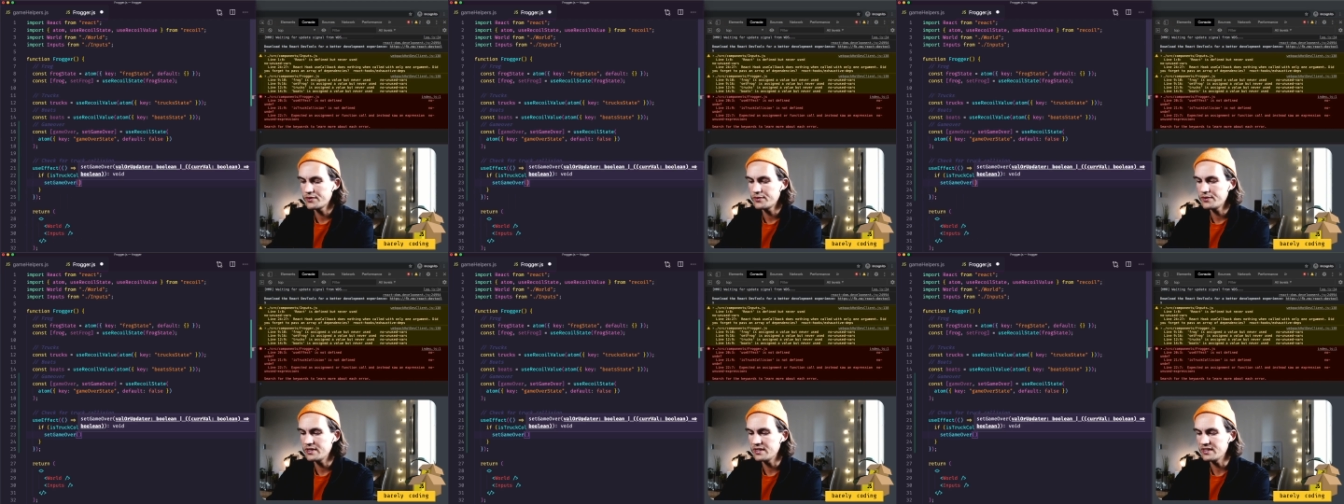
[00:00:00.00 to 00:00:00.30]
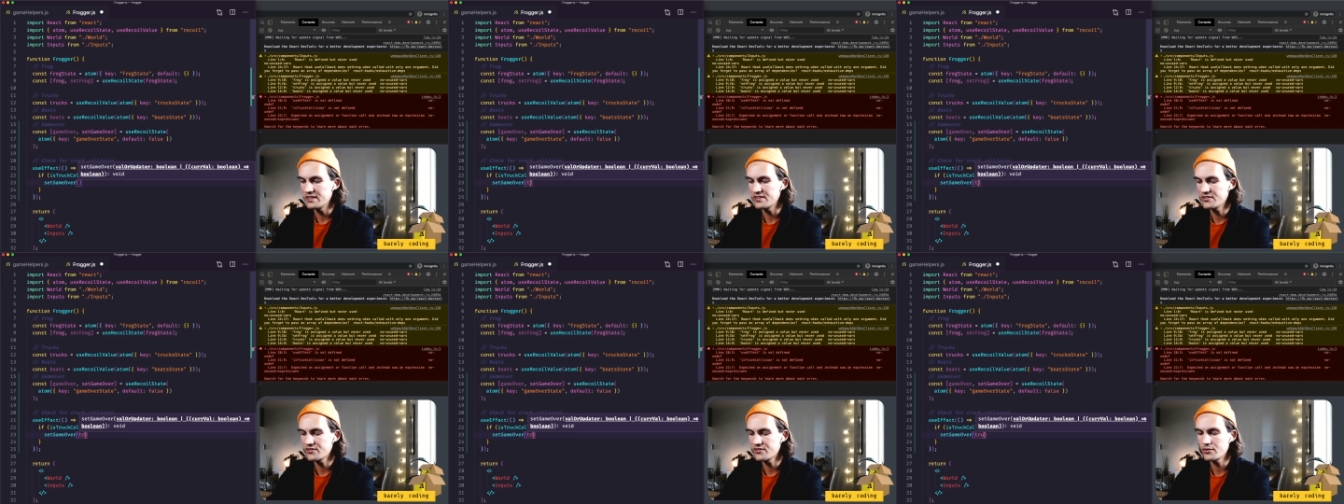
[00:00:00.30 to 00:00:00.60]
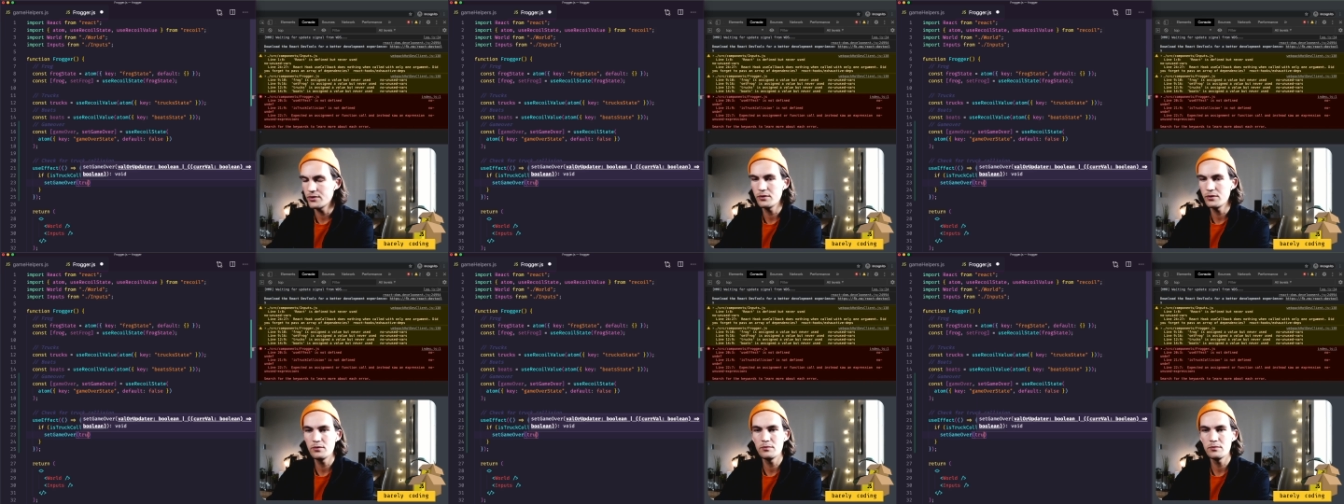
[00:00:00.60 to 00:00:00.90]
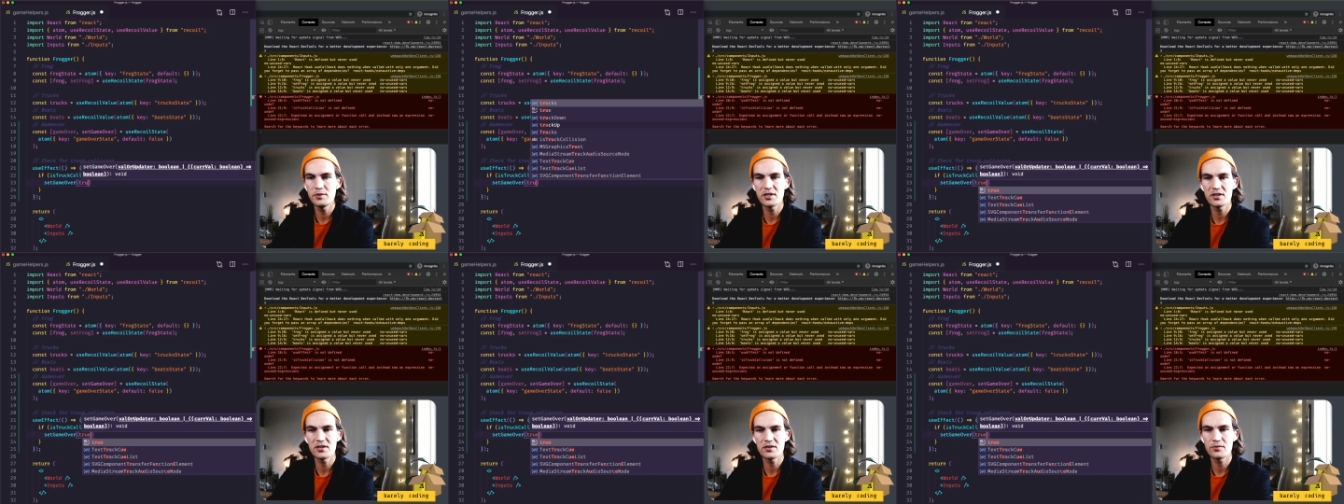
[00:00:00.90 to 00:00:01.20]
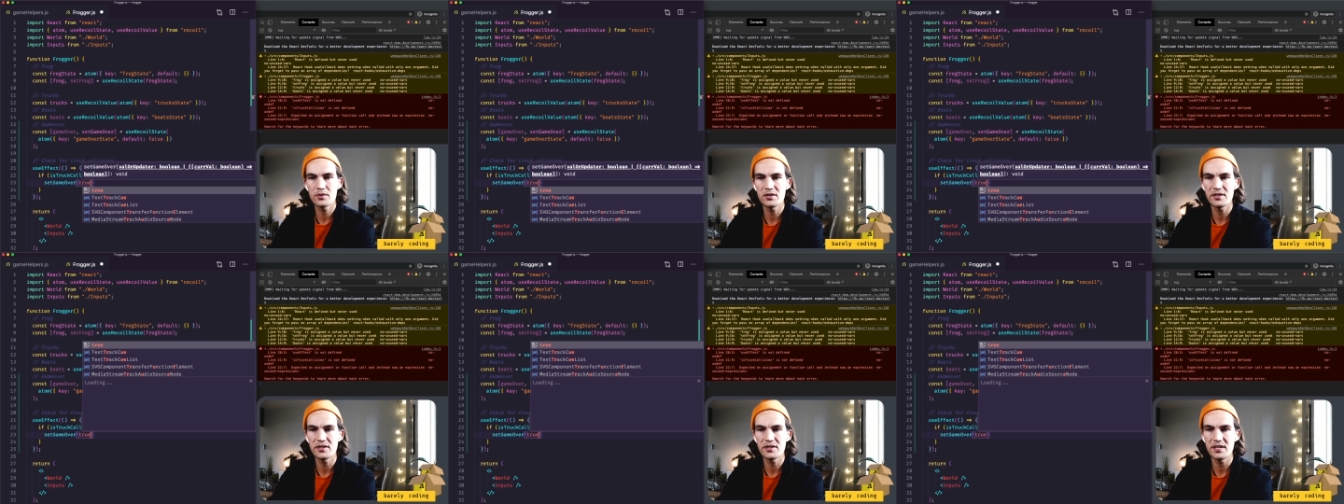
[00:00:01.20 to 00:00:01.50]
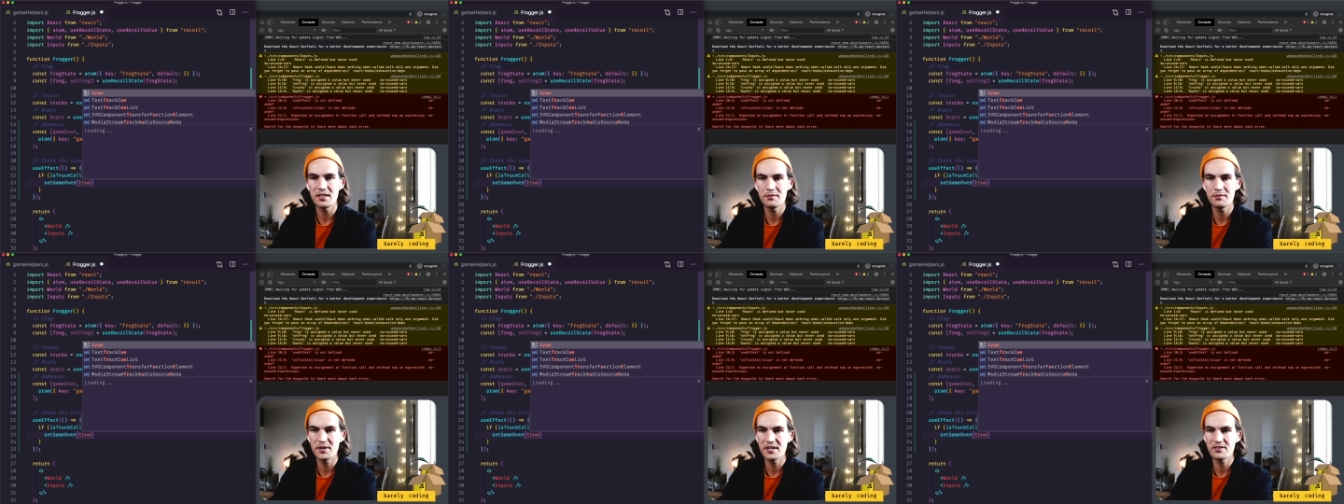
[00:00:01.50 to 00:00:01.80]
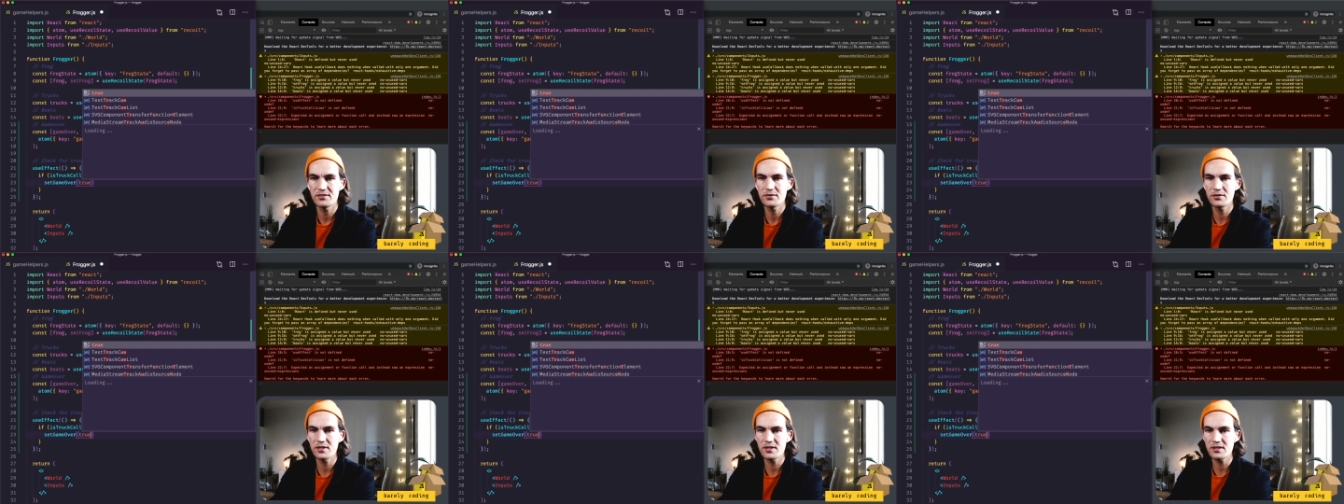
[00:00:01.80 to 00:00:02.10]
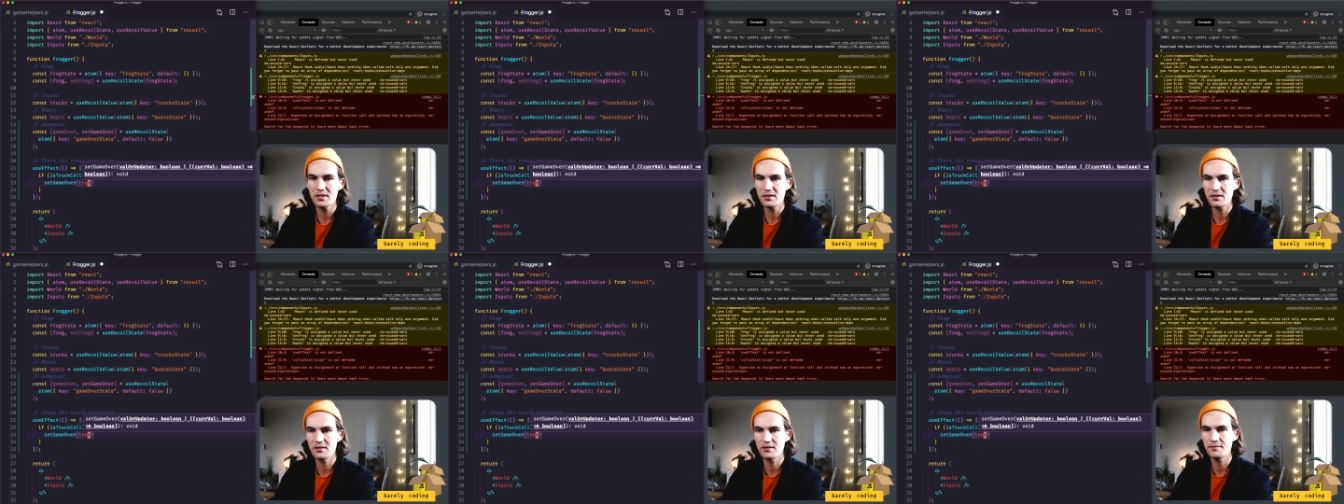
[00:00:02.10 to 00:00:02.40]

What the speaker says: is true because we got hit by a truck.